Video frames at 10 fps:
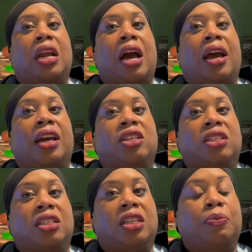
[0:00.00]
I
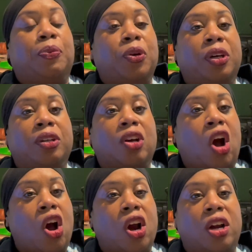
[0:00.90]
actually put
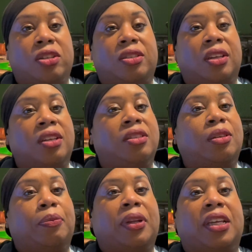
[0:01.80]
cards in
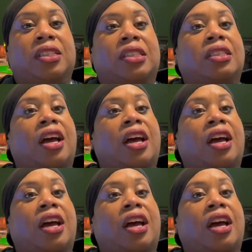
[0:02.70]
some places.